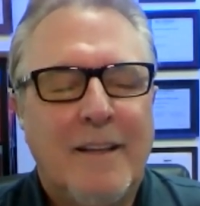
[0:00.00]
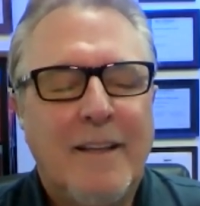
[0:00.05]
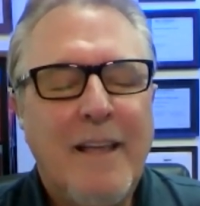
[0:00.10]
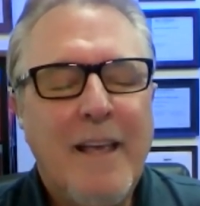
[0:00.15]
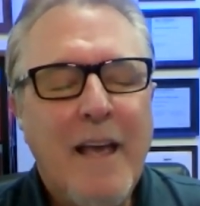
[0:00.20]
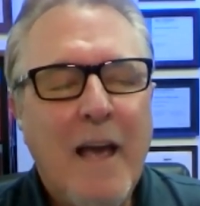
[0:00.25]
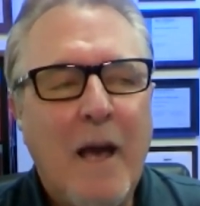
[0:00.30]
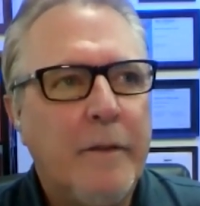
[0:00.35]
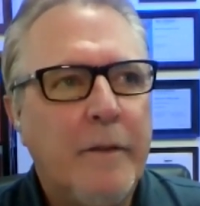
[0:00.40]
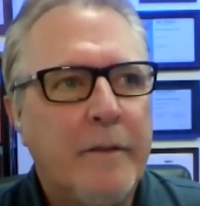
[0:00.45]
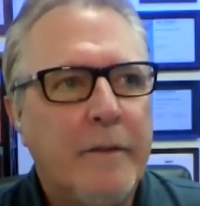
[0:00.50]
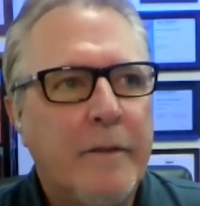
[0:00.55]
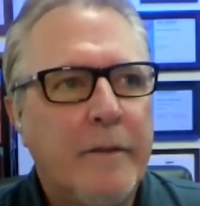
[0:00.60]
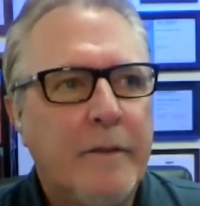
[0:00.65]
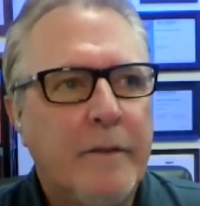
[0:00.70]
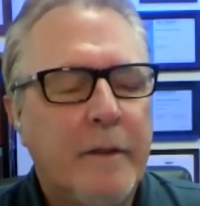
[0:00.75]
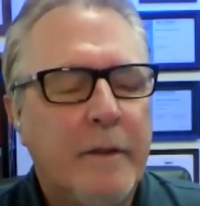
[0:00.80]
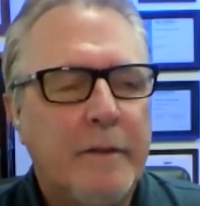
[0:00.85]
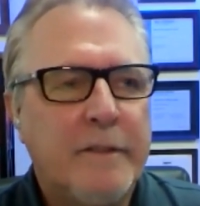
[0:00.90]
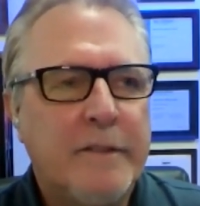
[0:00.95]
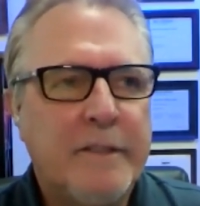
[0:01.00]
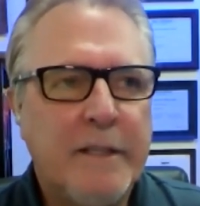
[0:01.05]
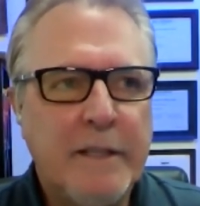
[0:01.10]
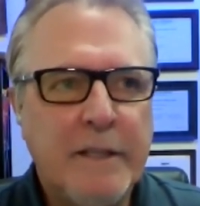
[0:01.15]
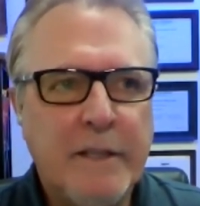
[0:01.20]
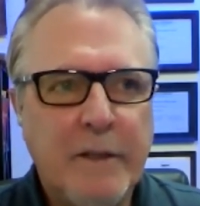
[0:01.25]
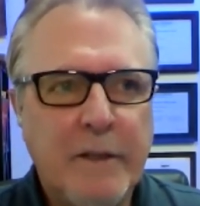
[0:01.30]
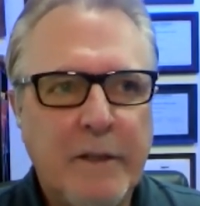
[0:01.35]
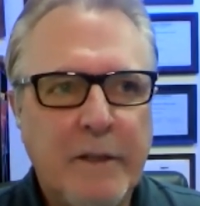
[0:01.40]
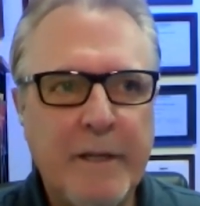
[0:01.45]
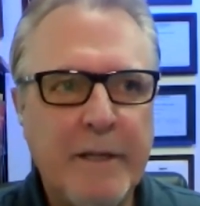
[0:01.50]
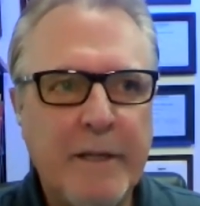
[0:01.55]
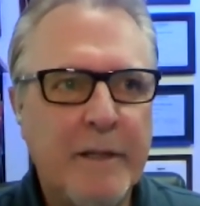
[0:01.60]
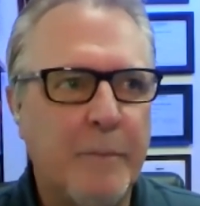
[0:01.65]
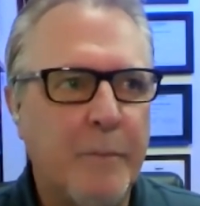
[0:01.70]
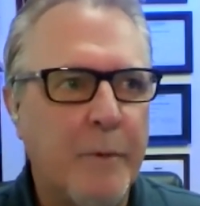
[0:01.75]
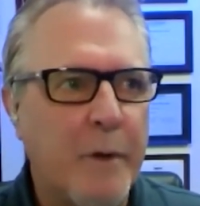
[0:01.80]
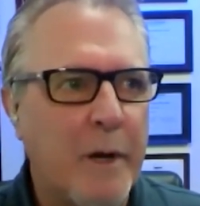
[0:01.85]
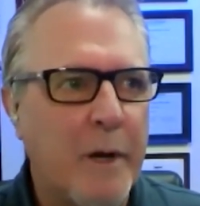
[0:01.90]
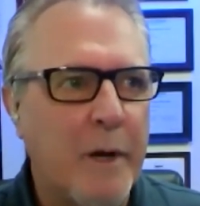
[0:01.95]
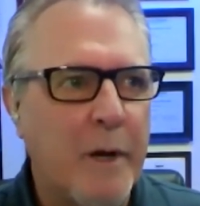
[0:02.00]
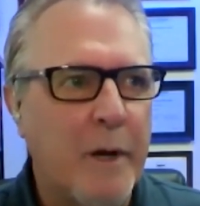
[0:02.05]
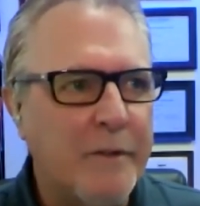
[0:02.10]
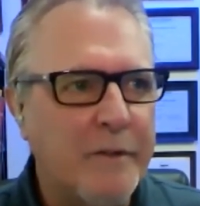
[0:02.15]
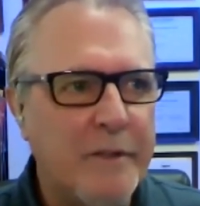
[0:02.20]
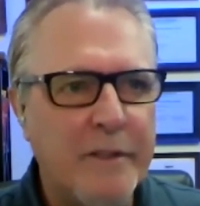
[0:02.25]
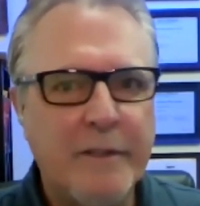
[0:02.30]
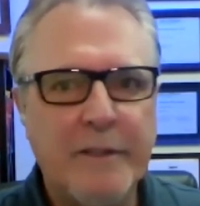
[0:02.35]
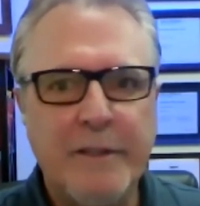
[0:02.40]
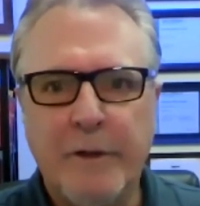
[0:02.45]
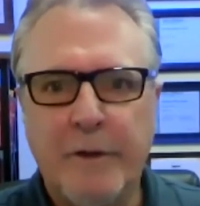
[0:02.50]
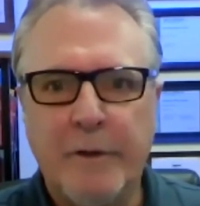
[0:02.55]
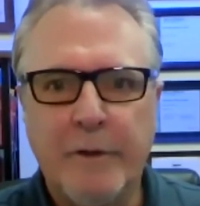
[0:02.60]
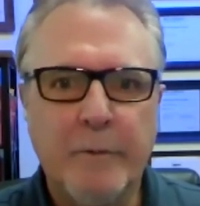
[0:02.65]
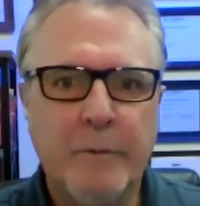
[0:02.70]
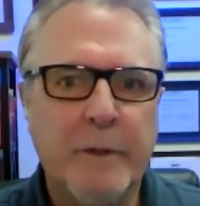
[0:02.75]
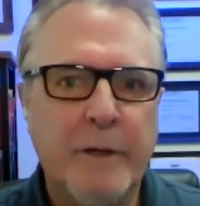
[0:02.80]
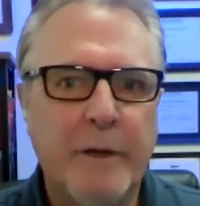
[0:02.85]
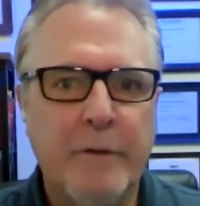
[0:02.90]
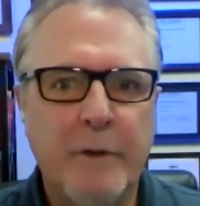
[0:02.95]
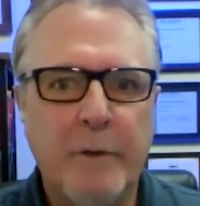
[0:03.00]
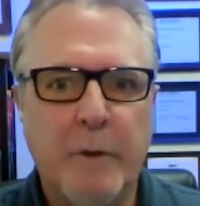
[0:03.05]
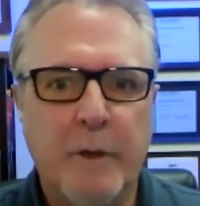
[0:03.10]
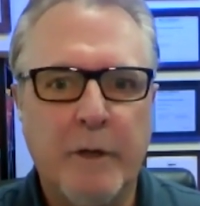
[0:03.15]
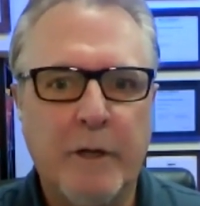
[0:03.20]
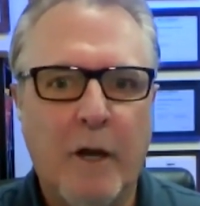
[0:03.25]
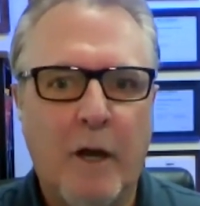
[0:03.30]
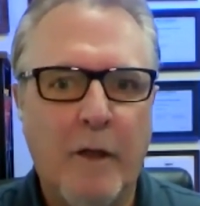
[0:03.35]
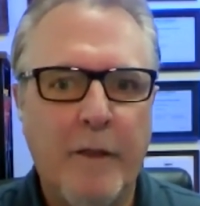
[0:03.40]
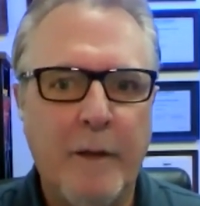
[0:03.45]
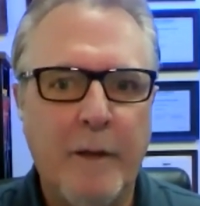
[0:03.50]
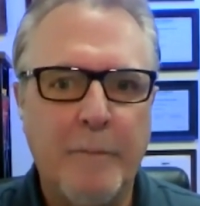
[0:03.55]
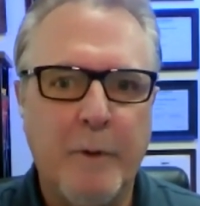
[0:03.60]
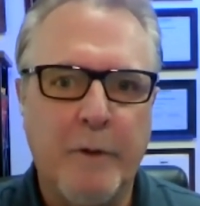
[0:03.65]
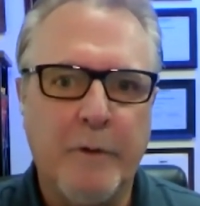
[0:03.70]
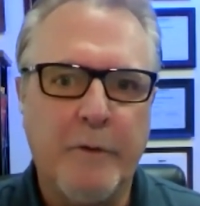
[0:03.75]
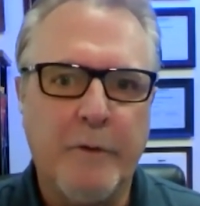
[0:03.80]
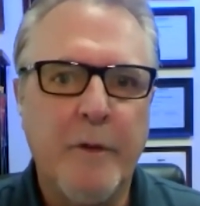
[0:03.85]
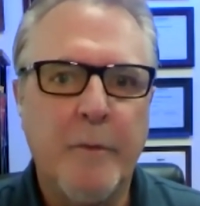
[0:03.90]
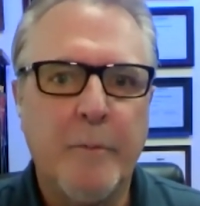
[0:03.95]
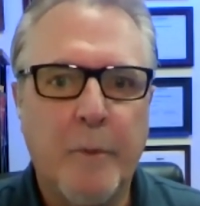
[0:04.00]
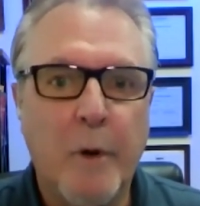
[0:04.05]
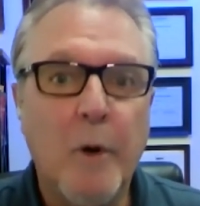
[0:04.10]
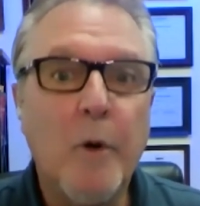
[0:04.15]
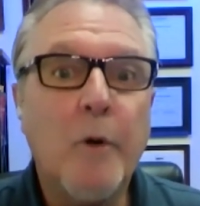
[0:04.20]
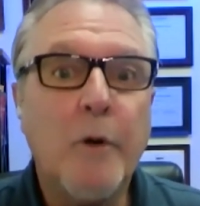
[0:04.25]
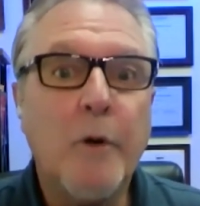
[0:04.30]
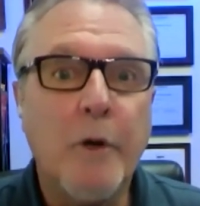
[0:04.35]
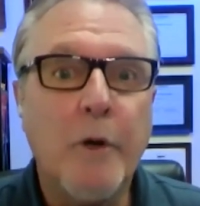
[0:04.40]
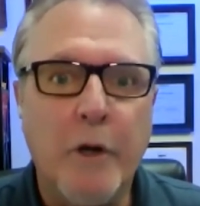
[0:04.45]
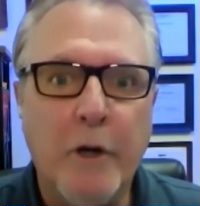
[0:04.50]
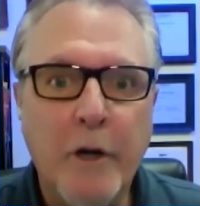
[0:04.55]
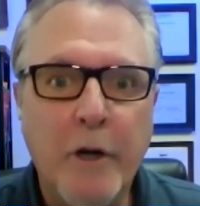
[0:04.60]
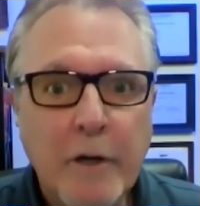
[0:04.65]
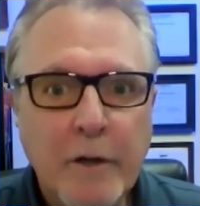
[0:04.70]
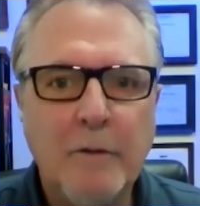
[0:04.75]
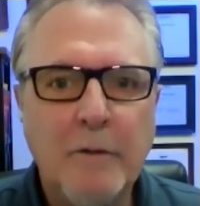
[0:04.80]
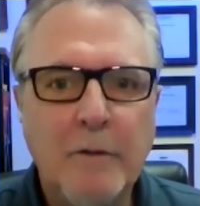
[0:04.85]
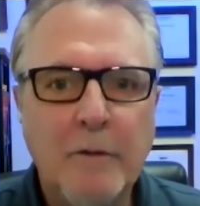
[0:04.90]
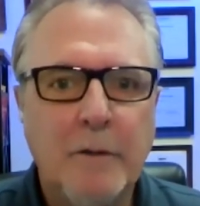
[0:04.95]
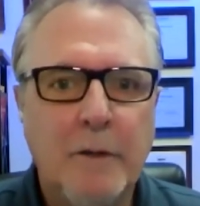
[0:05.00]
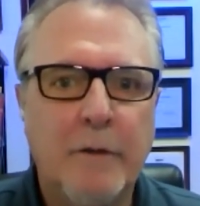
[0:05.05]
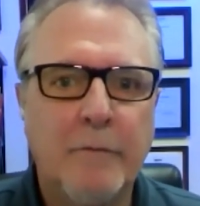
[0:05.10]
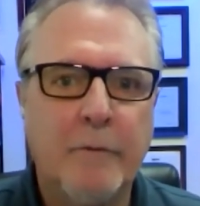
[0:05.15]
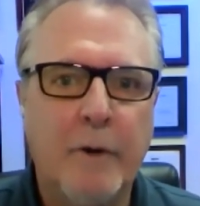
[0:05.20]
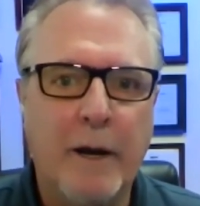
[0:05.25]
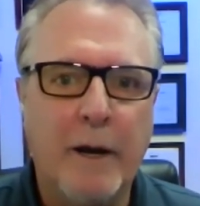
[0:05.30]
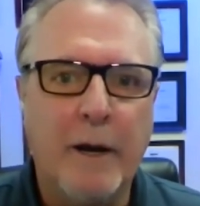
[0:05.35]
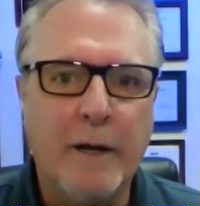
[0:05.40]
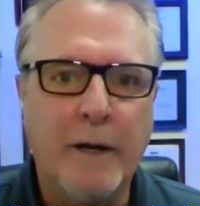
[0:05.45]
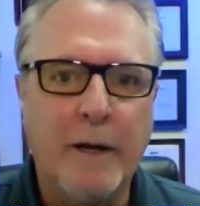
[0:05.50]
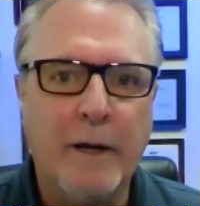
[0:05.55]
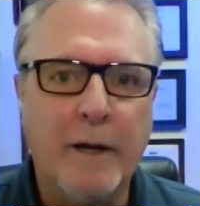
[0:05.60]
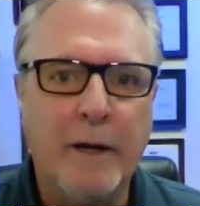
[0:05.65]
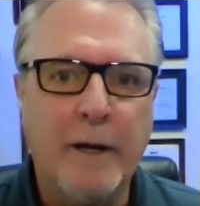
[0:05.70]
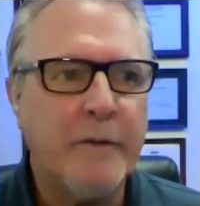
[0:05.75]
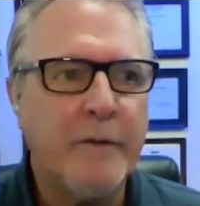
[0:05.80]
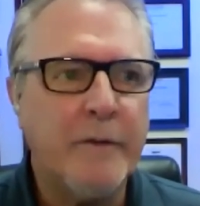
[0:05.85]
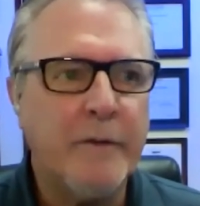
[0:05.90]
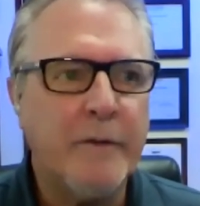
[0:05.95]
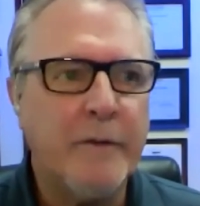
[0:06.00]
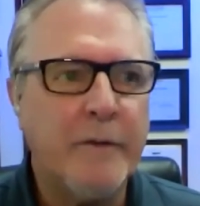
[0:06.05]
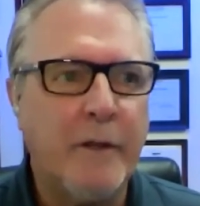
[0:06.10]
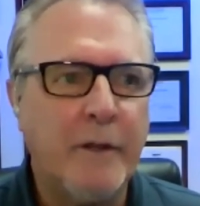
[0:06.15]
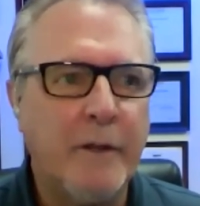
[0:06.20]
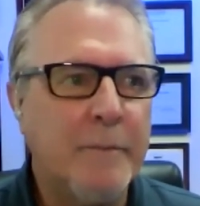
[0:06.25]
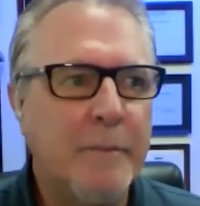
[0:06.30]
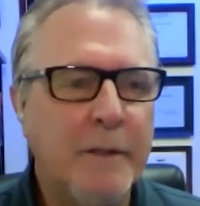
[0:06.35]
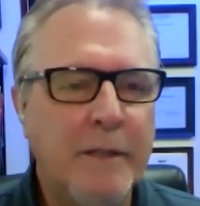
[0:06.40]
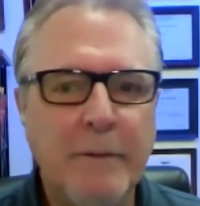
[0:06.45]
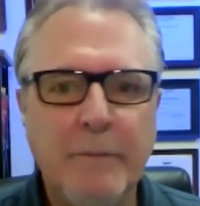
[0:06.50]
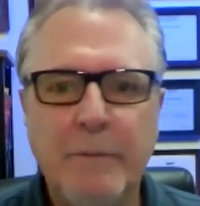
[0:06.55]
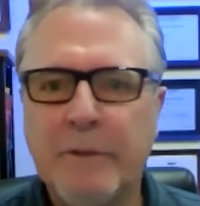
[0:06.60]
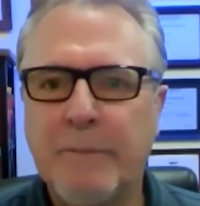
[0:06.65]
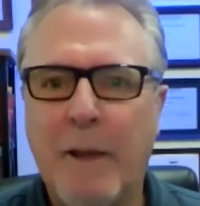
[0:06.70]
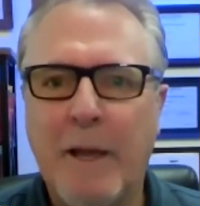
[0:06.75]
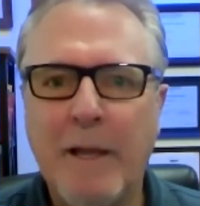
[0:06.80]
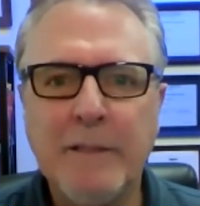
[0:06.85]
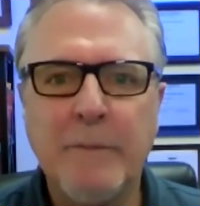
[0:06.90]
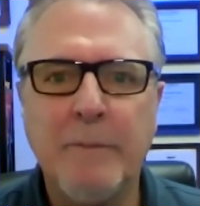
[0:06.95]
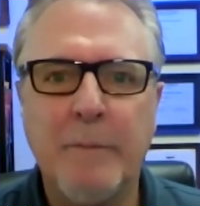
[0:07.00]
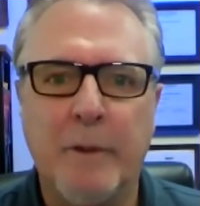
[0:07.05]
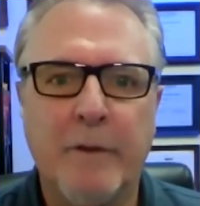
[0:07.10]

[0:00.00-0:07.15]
Yeah, the CEO of the company, the president, the owner, whatever you want to call that person, the broker of record is ultimately responsible.